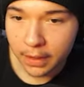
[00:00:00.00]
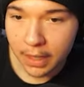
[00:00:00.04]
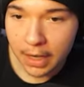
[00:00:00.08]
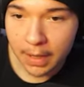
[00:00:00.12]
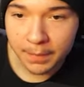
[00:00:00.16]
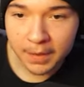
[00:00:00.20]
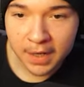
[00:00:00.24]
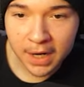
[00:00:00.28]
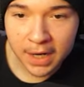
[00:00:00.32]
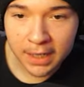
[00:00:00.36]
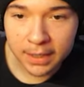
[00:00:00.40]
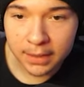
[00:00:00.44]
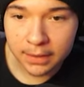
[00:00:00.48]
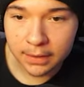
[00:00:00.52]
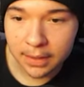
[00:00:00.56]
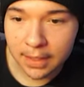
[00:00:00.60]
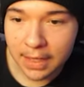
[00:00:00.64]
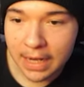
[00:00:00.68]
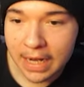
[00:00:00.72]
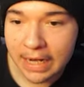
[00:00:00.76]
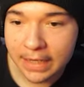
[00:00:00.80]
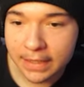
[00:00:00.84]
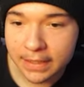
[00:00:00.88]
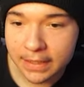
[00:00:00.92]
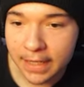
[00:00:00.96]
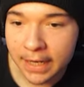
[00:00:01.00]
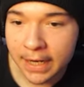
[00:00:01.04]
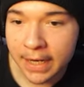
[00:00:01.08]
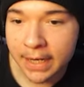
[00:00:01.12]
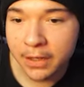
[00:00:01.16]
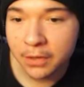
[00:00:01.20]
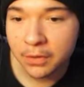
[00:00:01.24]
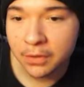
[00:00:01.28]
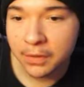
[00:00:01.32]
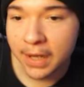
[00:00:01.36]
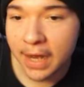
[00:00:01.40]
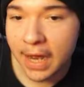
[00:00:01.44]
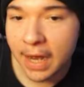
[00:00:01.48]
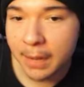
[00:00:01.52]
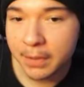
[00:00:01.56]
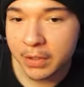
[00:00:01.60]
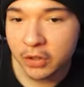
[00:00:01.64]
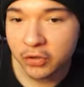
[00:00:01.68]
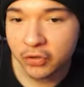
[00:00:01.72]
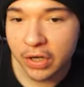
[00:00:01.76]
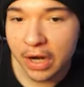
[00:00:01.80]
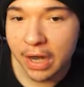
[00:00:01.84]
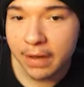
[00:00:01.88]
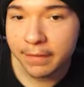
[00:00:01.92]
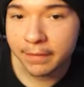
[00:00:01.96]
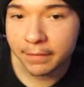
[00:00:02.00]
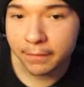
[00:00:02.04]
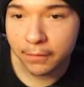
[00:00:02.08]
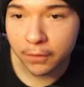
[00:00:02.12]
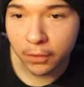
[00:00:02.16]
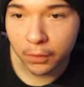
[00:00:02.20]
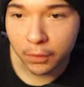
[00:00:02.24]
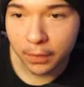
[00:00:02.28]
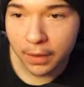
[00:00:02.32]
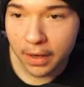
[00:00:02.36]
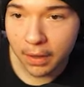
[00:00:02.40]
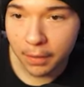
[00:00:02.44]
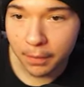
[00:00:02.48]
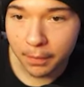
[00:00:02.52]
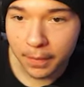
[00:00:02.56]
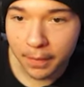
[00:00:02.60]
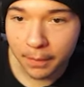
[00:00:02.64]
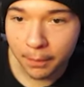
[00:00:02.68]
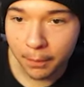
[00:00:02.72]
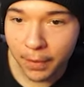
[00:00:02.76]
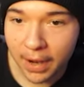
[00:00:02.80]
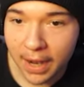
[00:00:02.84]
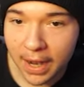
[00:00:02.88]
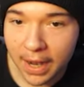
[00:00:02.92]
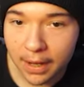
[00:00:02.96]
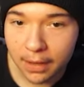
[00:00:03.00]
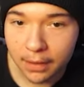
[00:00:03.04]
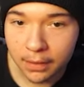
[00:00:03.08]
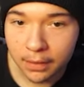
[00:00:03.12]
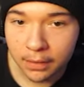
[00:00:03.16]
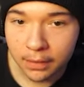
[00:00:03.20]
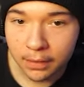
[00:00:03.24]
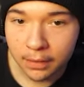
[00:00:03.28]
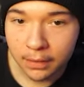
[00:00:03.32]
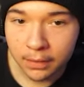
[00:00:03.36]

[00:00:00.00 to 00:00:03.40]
I'm kind of lost. I ain't gonna lie. I've been driving for a, a, a while.